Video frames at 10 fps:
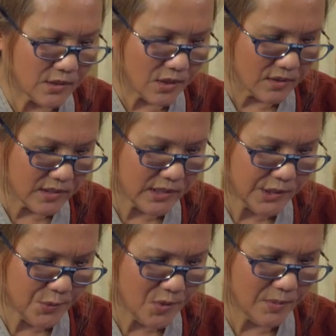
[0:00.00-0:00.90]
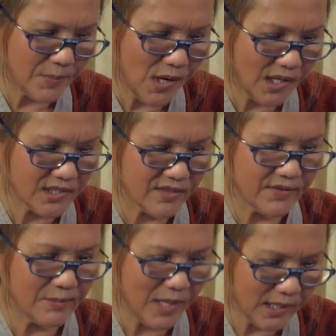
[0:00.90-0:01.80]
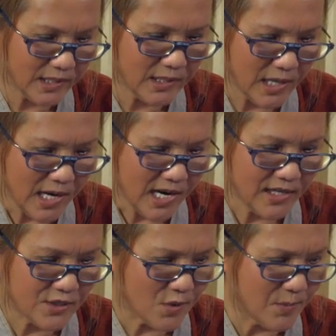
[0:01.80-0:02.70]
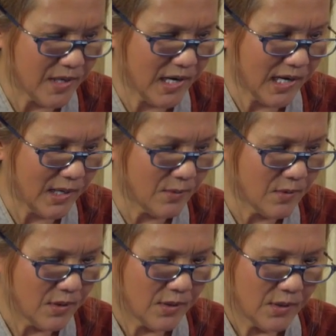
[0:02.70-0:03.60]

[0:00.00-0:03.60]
constituent parts of the body and show me how